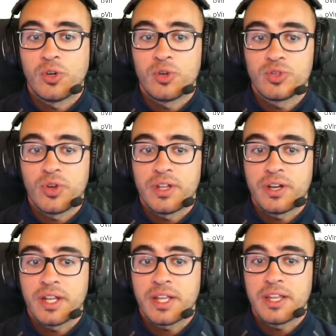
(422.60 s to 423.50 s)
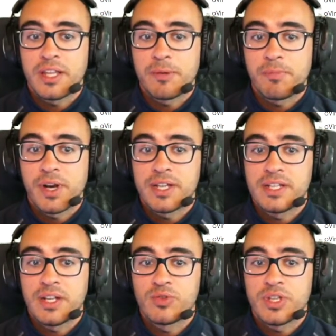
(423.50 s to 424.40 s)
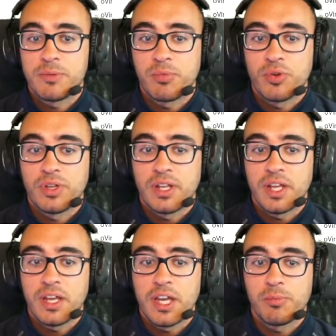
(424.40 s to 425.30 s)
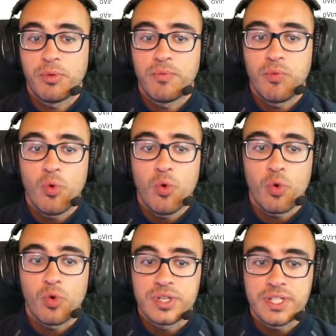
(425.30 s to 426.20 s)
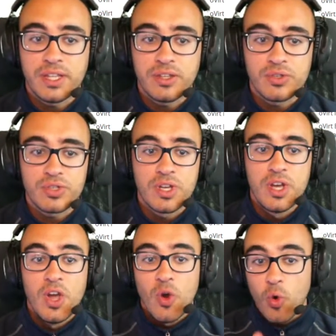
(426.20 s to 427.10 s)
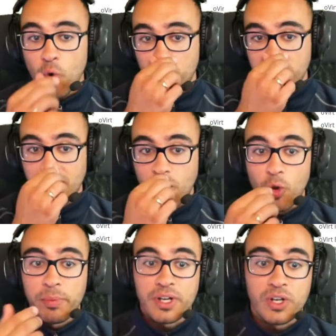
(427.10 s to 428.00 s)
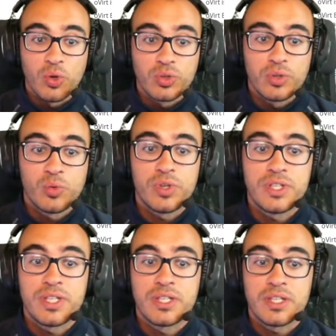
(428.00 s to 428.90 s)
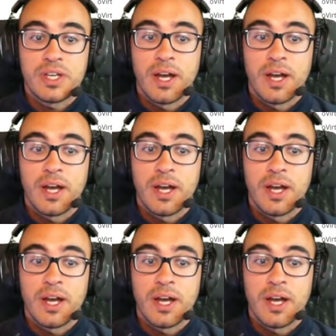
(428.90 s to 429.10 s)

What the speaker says: host on Red Hat Enterprise Linux 8.4 or CentOS, or the oVirt node, which is